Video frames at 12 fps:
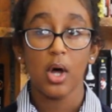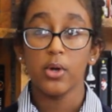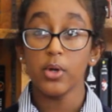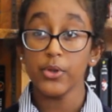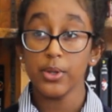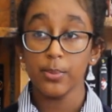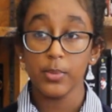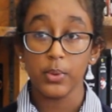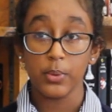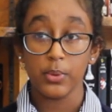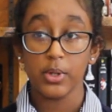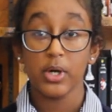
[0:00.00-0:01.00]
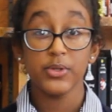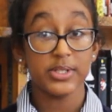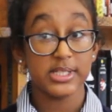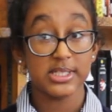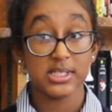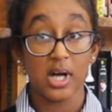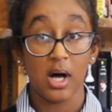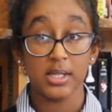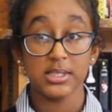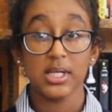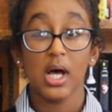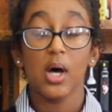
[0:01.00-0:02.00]
not the moon, not the
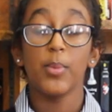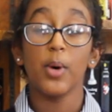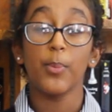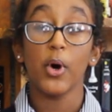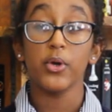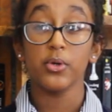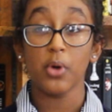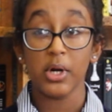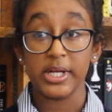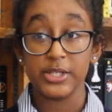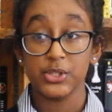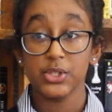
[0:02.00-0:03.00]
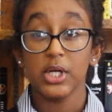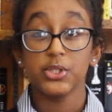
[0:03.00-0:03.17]
stars, but upon knowledge,